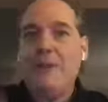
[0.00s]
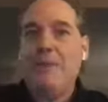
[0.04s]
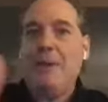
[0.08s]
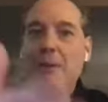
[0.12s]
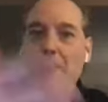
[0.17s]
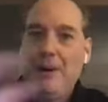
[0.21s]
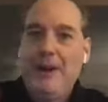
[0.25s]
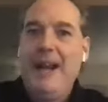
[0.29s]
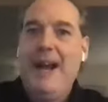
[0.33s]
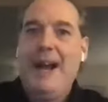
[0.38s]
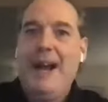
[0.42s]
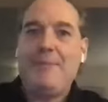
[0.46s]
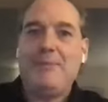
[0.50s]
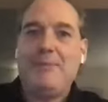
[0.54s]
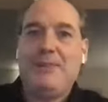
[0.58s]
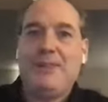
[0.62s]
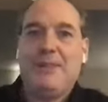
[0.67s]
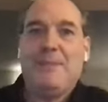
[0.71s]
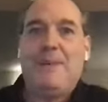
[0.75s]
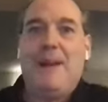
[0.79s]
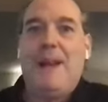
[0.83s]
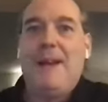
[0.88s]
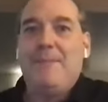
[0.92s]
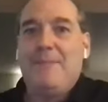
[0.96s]
about what happened with
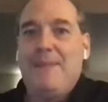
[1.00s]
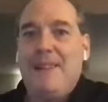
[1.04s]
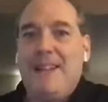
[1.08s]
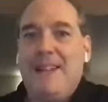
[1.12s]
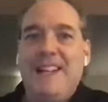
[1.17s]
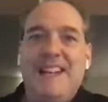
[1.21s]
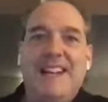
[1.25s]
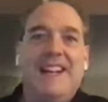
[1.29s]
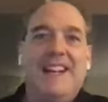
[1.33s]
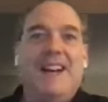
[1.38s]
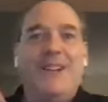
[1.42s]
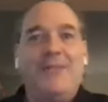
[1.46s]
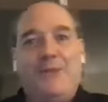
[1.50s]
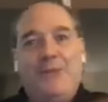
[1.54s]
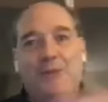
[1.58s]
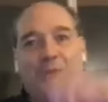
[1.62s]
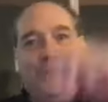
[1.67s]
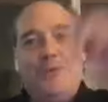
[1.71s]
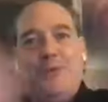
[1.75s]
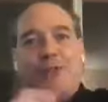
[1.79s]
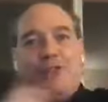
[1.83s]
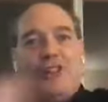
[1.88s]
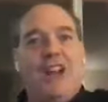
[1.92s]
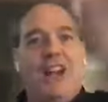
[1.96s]
Demand Media and how
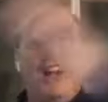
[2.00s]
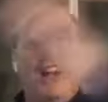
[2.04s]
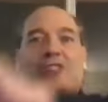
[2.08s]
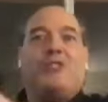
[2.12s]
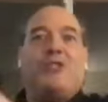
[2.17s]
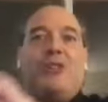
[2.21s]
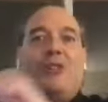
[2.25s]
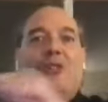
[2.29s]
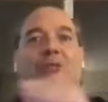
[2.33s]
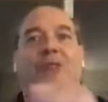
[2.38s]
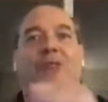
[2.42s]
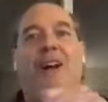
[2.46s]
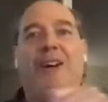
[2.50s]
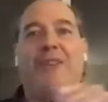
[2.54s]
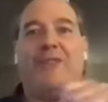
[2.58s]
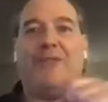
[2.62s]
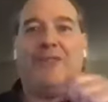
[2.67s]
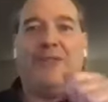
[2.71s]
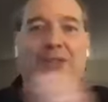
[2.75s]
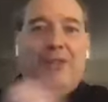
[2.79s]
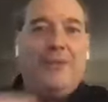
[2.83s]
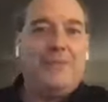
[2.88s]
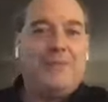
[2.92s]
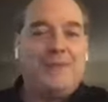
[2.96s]
Google changed all their
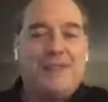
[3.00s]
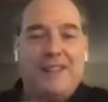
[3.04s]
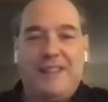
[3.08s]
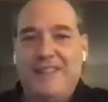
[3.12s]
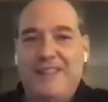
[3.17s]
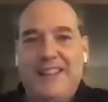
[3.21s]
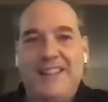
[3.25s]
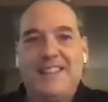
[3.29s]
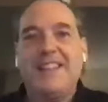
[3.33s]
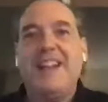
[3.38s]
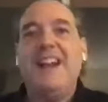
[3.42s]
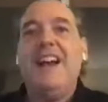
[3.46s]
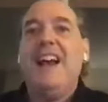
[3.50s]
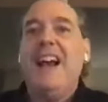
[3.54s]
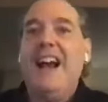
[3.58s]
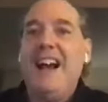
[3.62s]
algorithms and things.